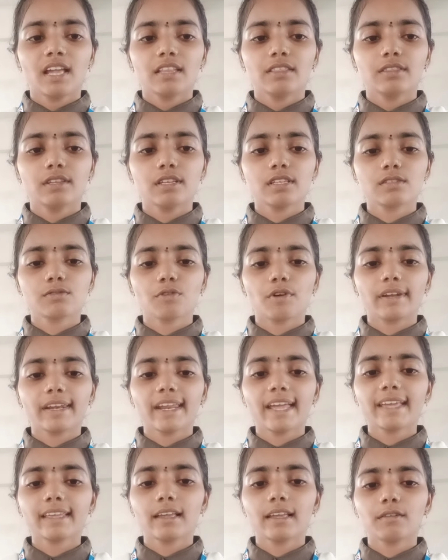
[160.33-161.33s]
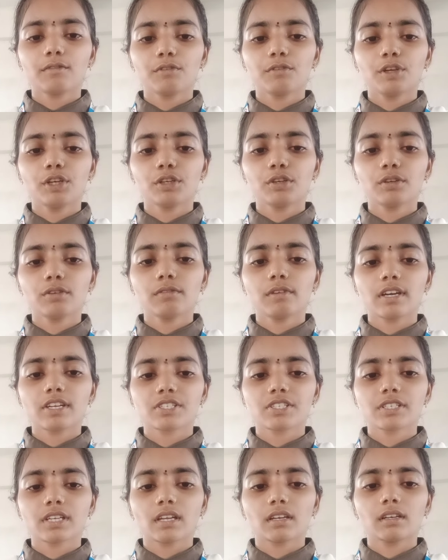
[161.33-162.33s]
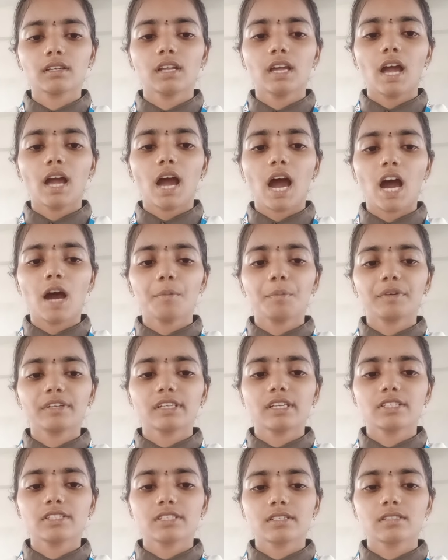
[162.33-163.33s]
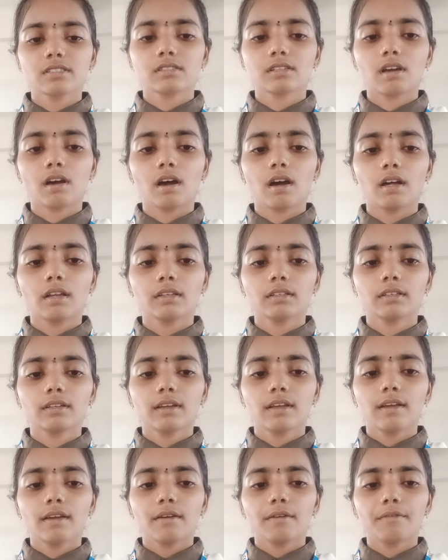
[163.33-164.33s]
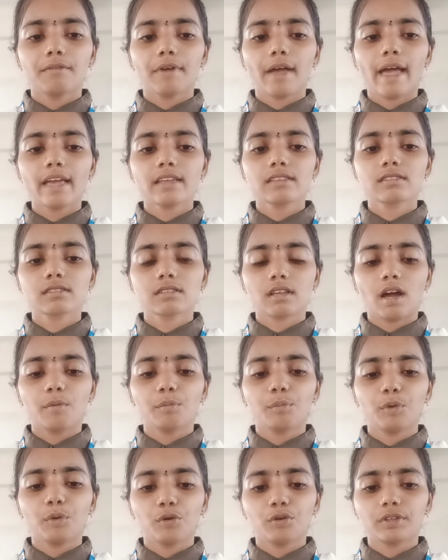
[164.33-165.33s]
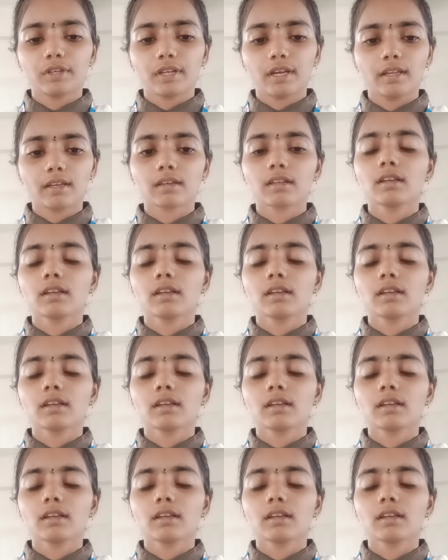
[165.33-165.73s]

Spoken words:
This Oracle V2 version operations on VAX computer.